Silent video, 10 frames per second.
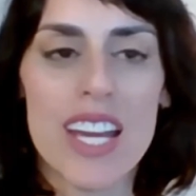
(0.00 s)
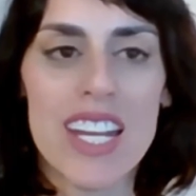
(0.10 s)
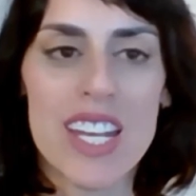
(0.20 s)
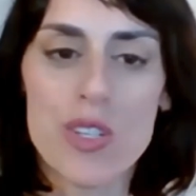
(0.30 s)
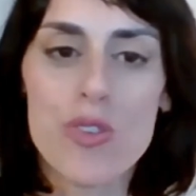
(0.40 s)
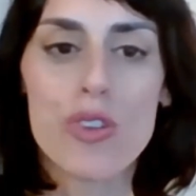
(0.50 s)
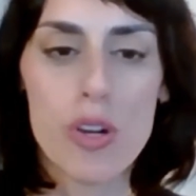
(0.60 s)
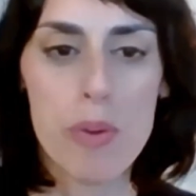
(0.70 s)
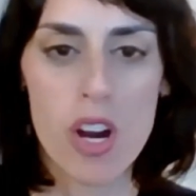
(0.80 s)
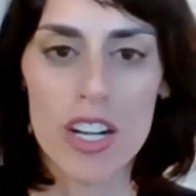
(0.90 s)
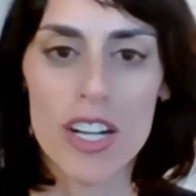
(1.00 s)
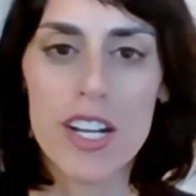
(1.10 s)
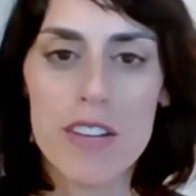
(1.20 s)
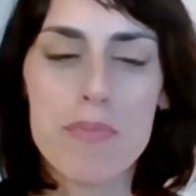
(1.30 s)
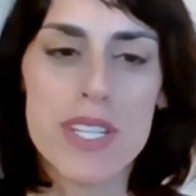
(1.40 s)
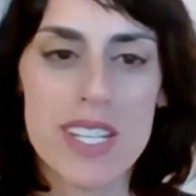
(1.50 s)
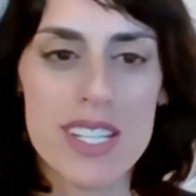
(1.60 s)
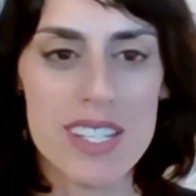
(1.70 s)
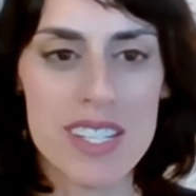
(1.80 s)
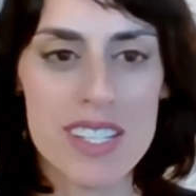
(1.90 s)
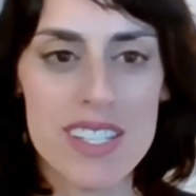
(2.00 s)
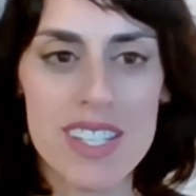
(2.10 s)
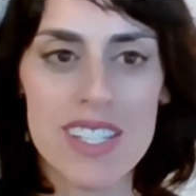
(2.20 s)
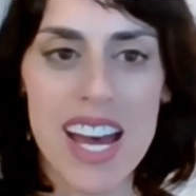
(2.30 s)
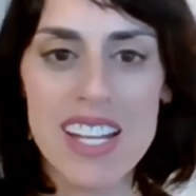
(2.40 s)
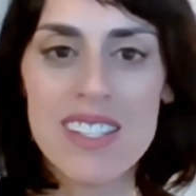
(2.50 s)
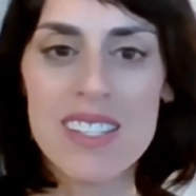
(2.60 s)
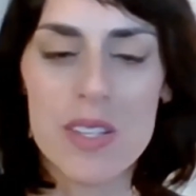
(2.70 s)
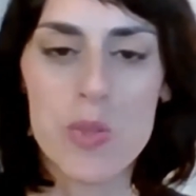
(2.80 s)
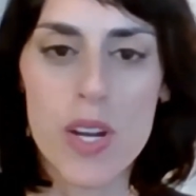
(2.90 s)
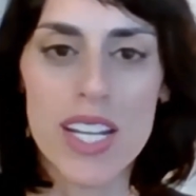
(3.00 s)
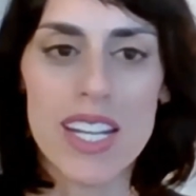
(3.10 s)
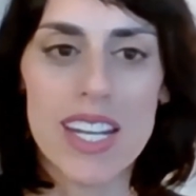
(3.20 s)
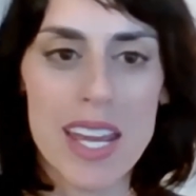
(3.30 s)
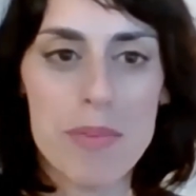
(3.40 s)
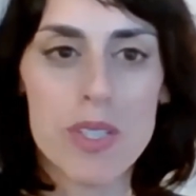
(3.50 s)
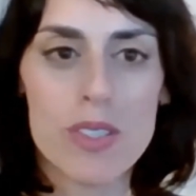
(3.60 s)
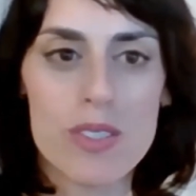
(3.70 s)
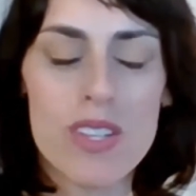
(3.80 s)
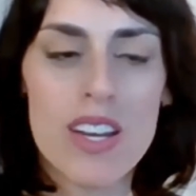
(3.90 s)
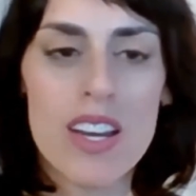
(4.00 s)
an integral part of a business's success. It's what enables